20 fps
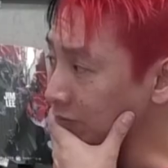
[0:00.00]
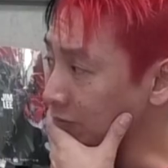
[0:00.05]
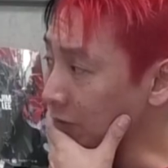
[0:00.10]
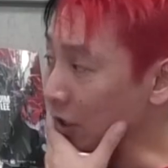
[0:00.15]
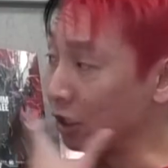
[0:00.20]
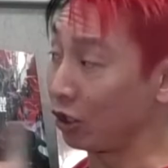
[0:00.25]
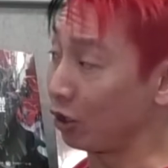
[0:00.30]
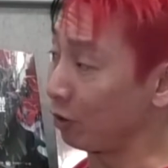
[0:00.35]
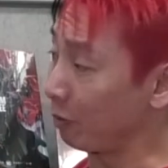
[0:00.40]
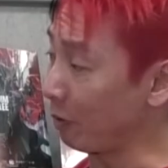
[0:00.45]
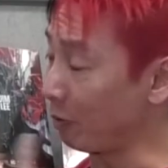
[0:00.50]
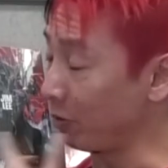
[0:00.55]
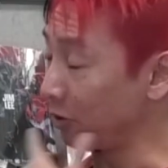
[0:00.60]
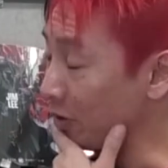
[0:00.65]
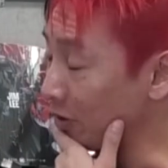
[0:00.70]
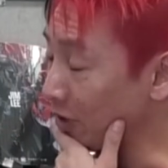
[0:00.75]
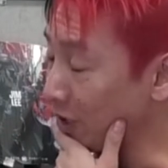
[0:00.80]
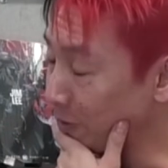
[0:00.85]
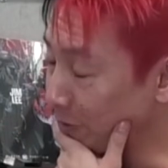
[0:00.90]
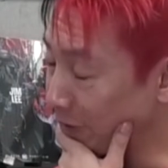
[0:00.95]
A lot of people
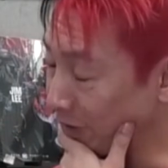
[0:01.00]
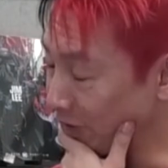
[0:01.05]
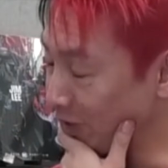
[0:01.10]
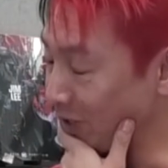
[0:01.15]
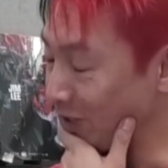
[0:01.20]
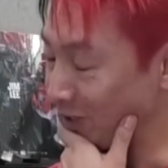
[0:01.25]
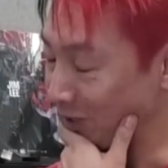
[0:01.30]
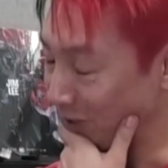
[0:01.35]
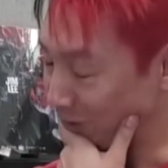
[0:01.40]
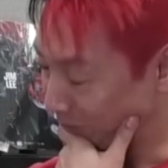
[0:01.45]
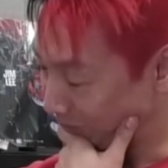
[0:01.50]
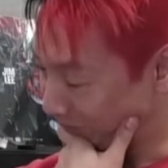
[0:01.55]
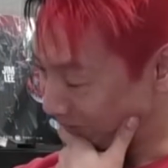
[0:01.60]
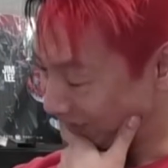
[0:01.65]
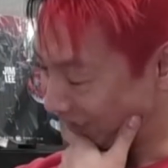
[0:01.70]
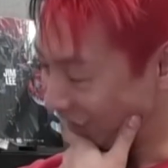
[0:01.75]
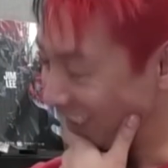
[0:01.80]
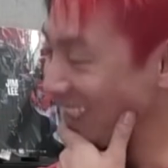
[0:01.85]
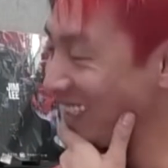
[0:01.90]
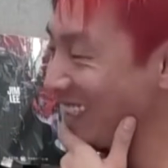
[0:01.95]
don't like Ben as Superman.